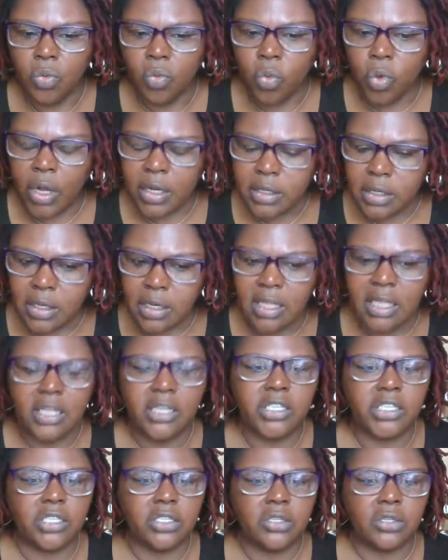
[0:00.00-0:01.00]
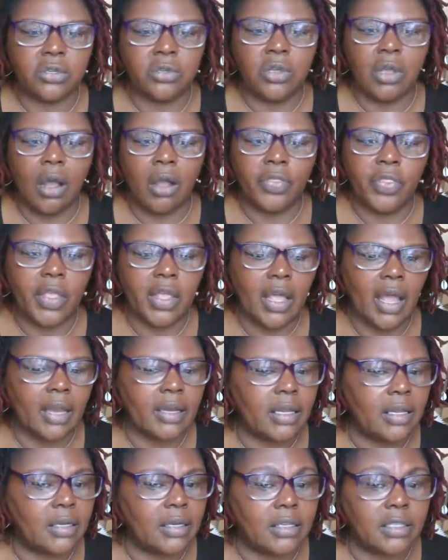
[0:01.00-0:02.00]
What niche do y'all think I
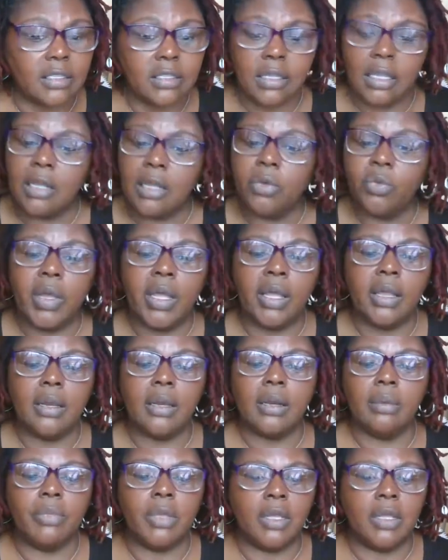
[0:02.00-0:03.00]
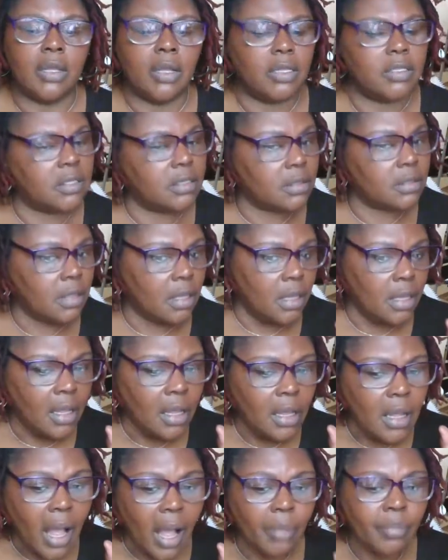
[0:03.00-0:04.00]
need to stick with? Because
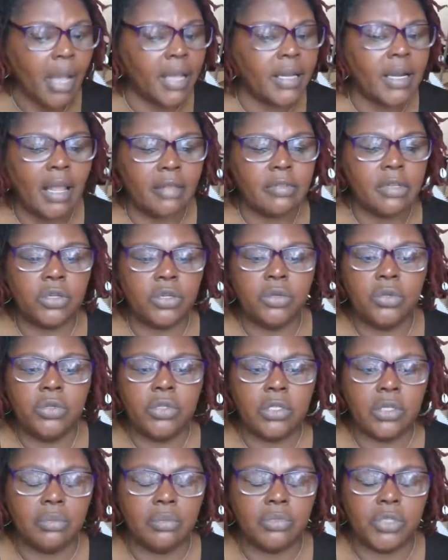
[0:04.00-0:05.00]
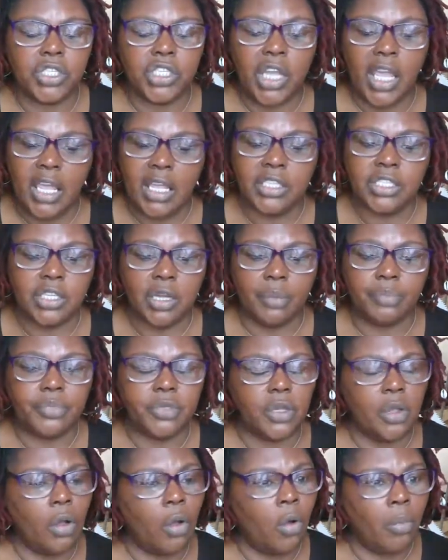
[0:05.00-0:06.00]
I might have to do some change
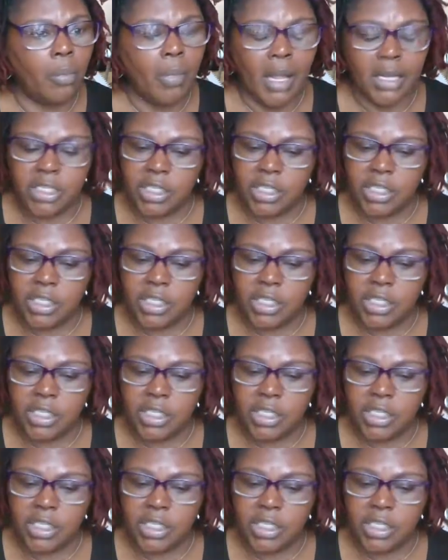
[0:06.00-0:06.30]
ups on my